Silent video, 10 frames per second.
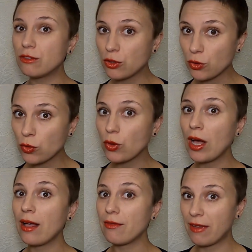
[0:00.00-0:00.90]
2
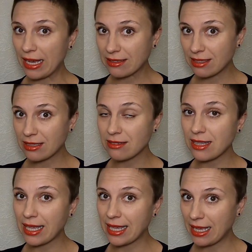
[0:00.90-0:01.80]
vaccines
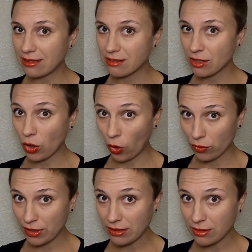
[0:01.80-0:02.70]
against
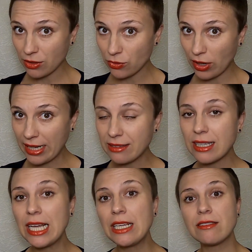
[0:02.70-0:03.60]
COVID, right?